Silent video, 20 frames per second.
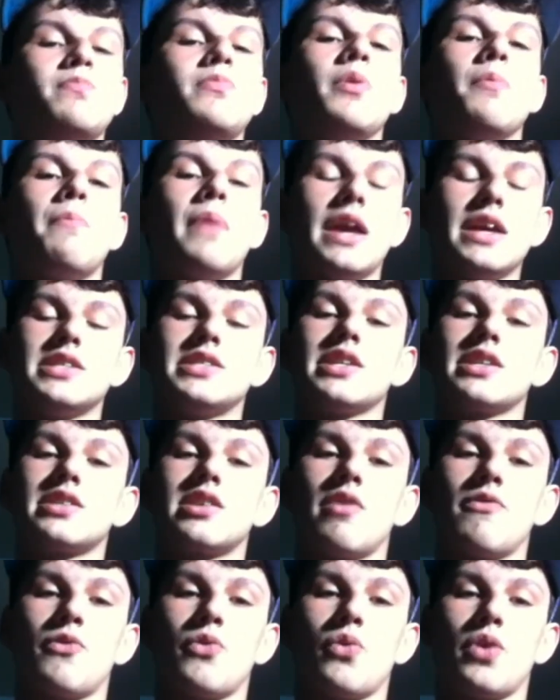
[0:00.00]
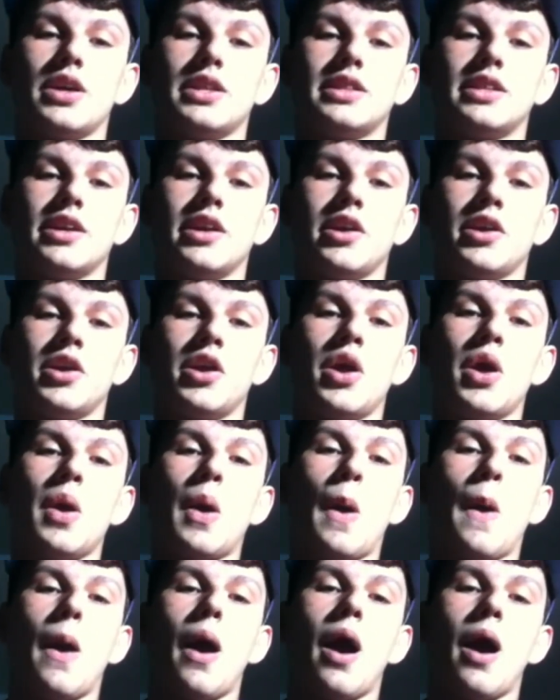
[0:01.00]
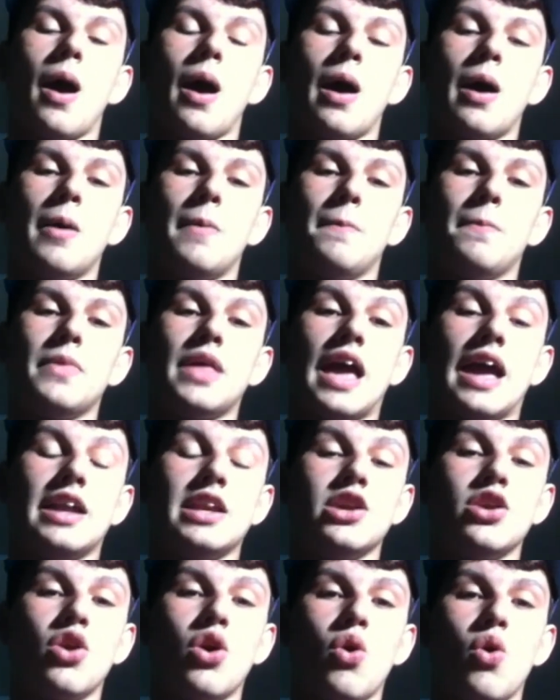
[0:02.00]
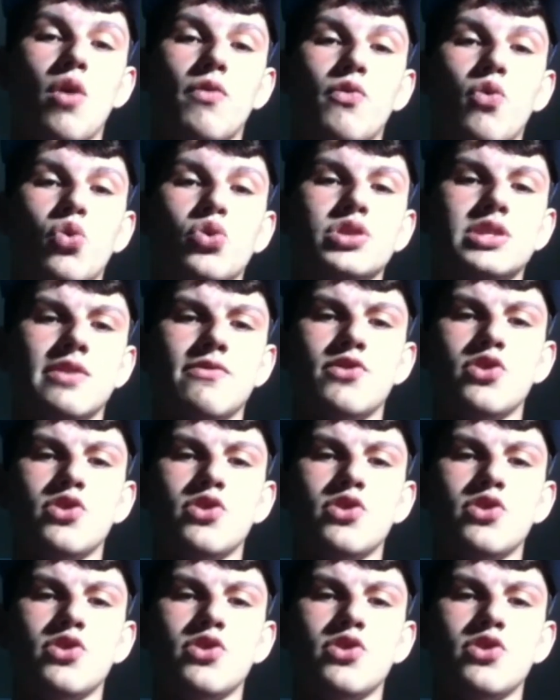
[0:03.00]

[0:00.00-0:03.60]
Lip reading: the basics of it right there. And of course,